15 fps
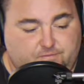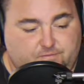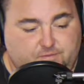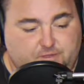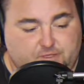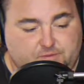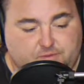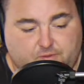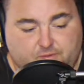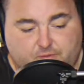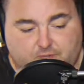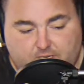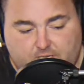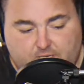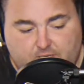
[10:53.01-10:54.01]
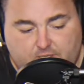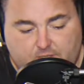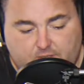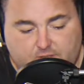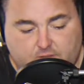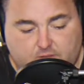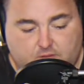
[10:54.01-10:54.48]
Facebook
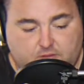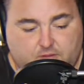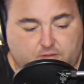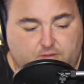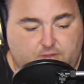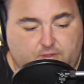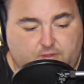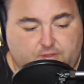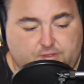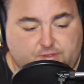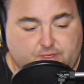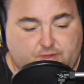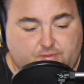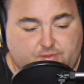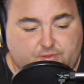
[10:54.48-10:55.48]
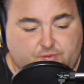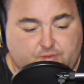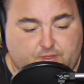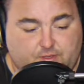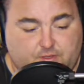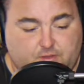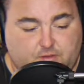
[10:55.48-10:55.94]
page. We also have a
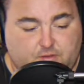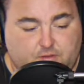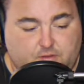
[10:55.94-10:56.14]
Twitter.